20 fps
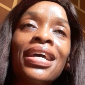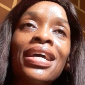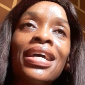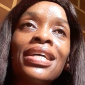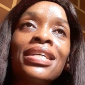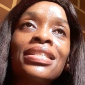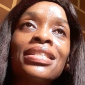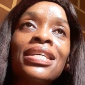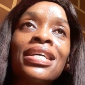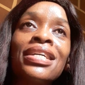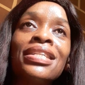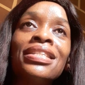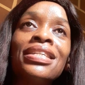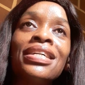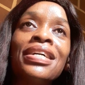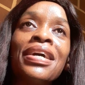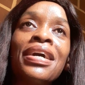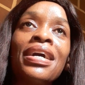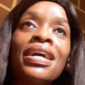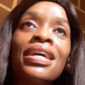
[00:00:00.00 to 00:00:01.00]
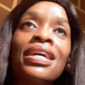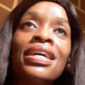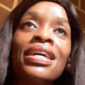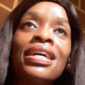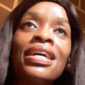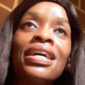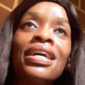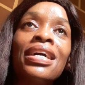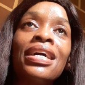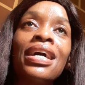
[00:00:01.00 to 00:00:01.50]
He said,
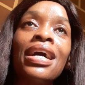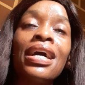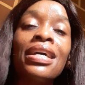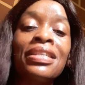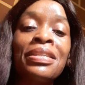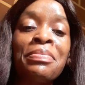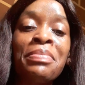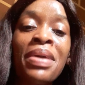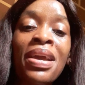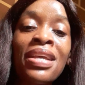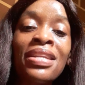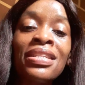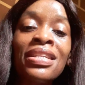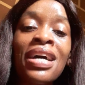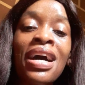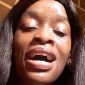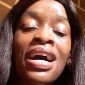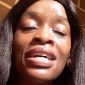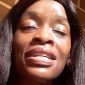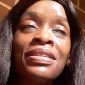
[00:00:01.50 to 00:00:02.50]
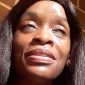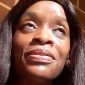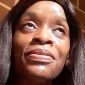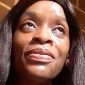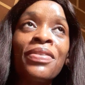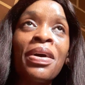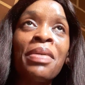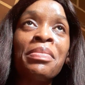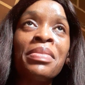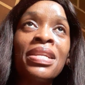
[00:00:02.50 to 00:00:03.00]
as a man that has
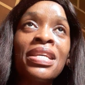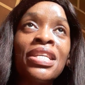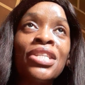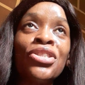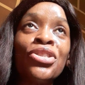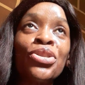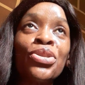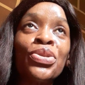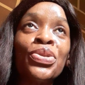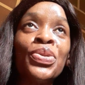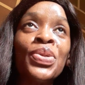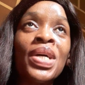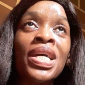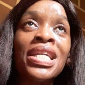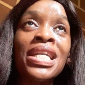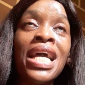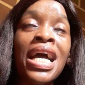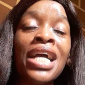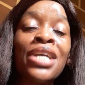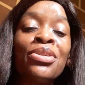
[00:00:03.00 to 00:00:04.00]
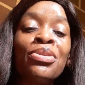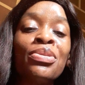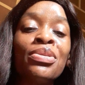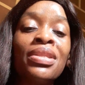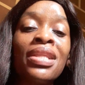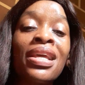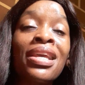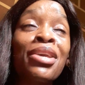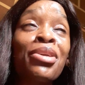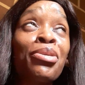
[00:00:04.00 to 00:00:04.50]
family, children, and you
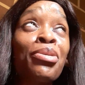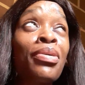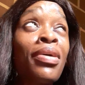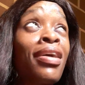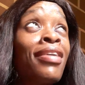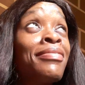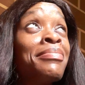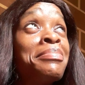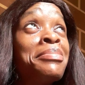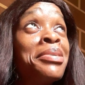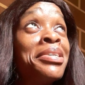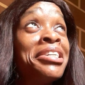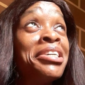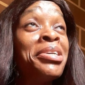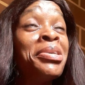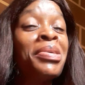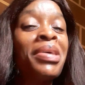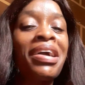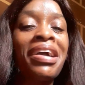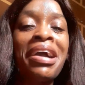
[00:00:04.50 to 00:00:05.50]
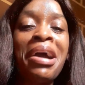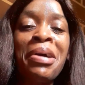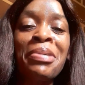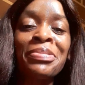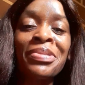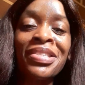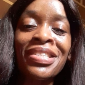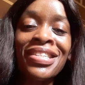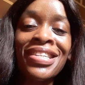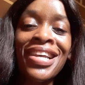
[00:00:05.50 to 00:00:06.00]
think you have money in your
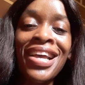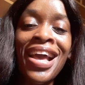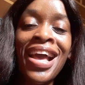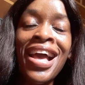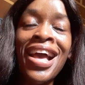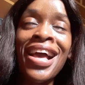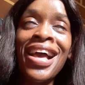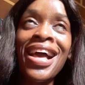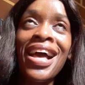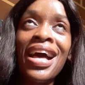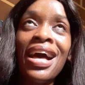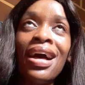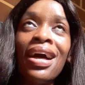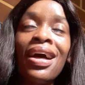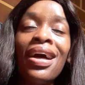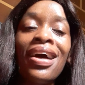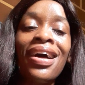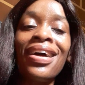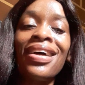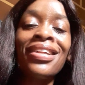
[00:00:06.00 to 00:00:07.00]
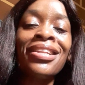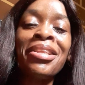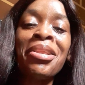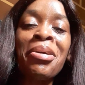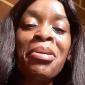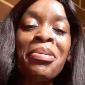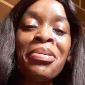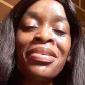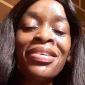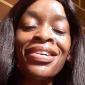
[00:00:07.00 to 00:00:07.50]
account,
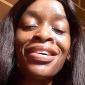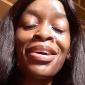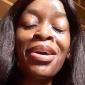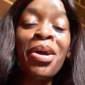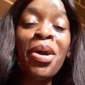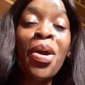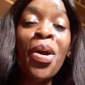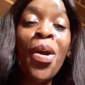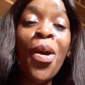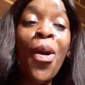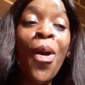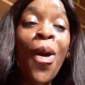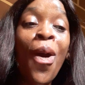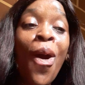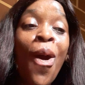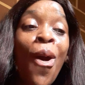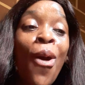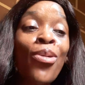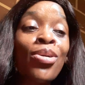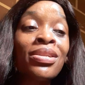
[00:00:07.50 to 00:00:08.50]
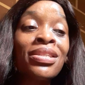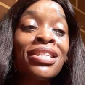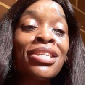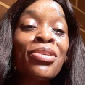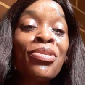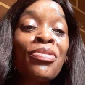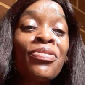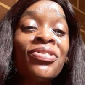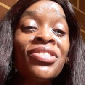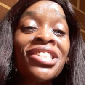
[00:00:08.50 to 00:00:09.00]
no. Until
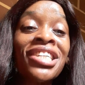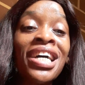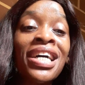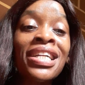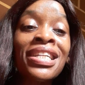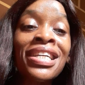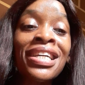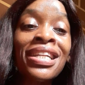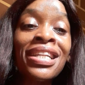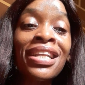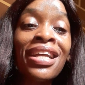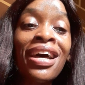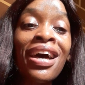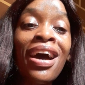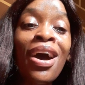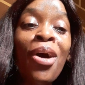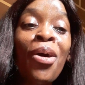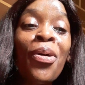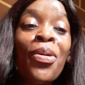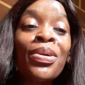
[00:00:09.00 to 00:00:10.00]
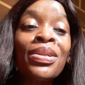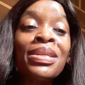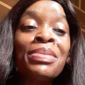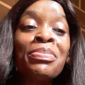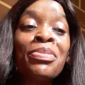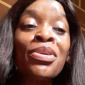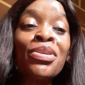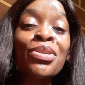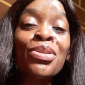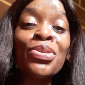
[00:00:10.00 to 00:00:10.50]
you've channeled all the
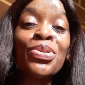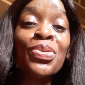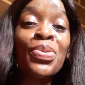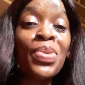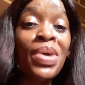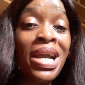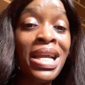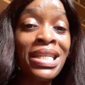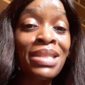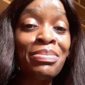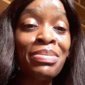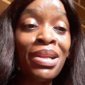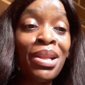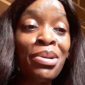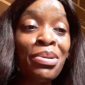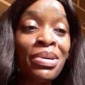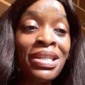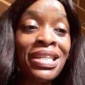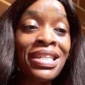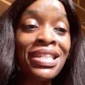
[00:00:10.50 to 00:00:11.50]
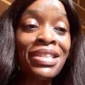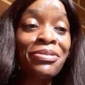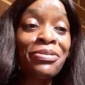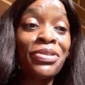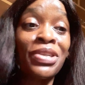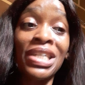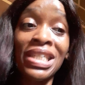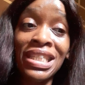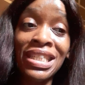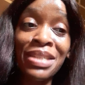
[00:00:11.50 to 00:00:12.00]
money to where it belongs
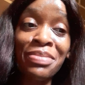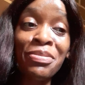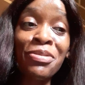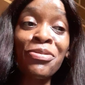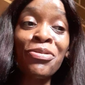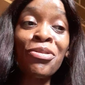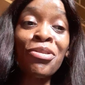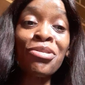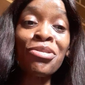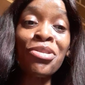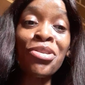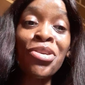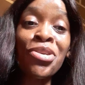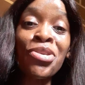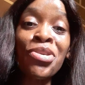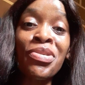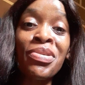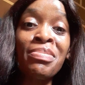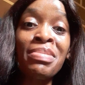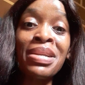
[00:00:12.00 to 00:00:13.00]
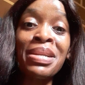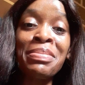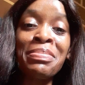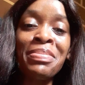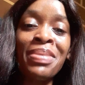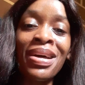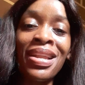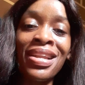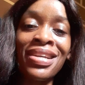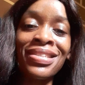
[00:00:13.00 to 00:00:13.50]
first before knowing your remaining
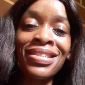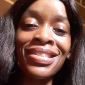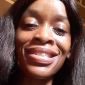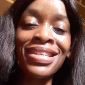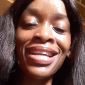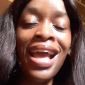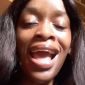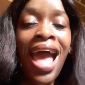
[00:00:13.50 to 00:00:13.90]
balance.